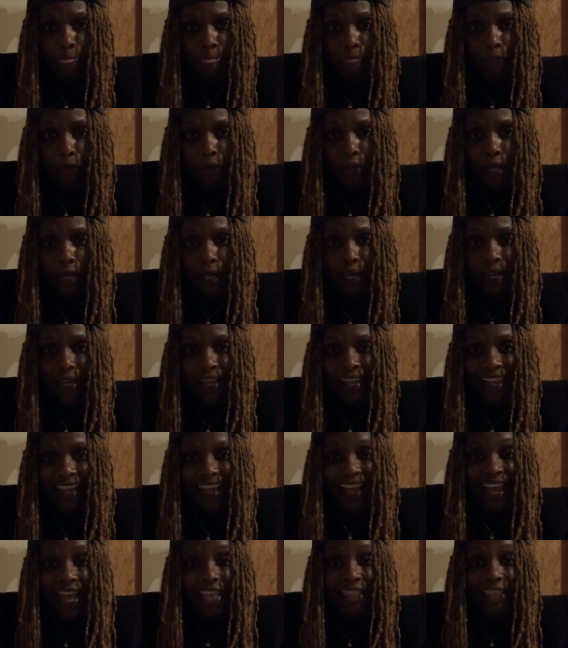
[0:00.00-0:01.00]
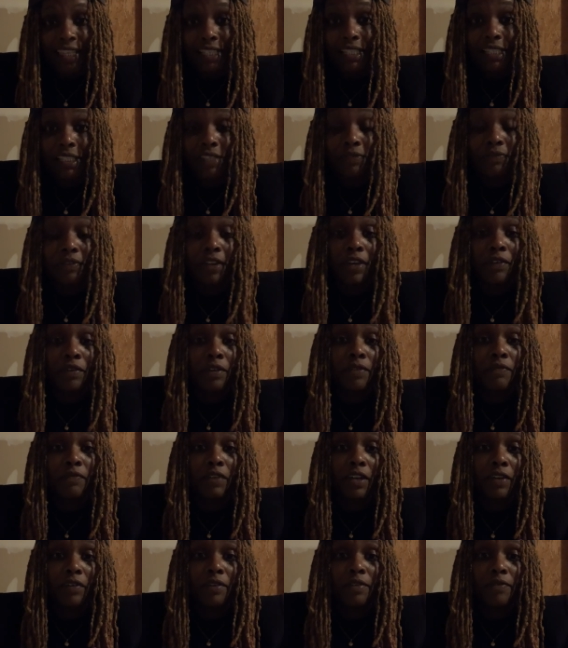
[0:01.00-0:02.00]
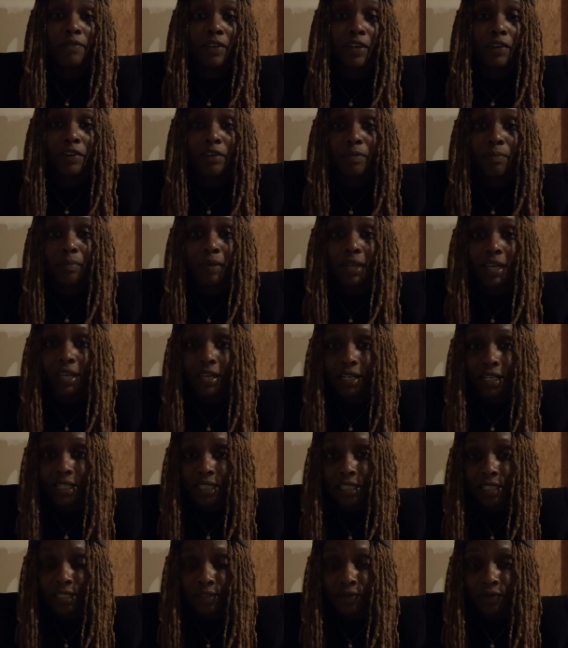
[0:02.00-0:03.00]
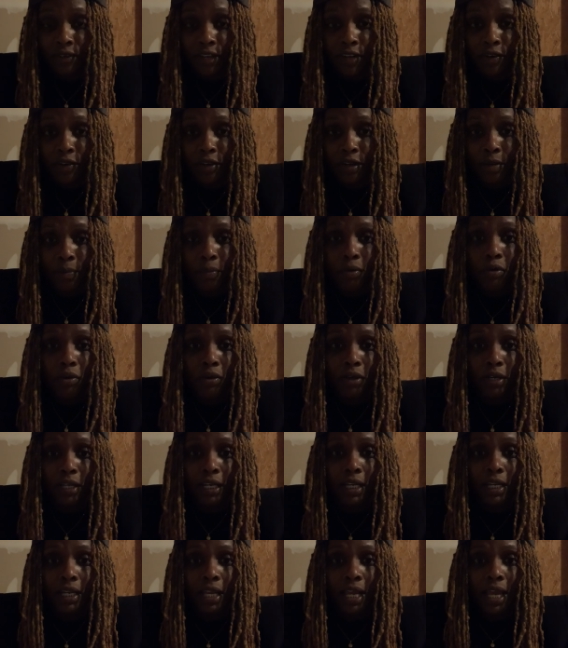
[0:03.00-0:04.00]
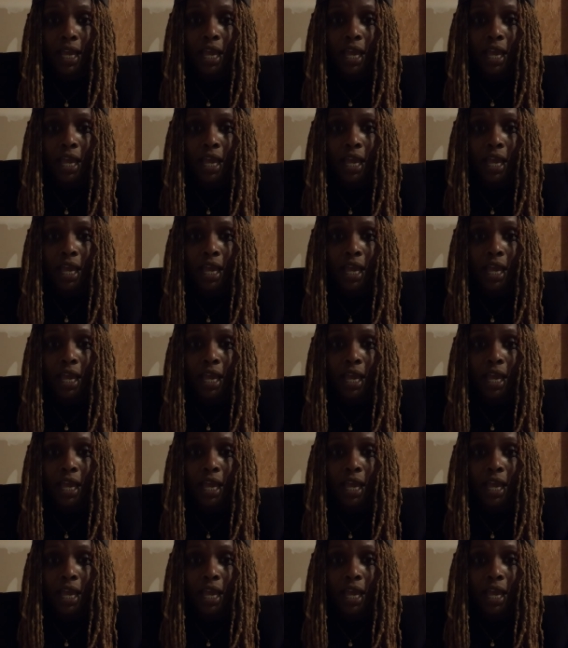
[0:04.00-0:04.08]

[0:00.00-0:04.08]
Okay. This is very, very, very big, and this is very important.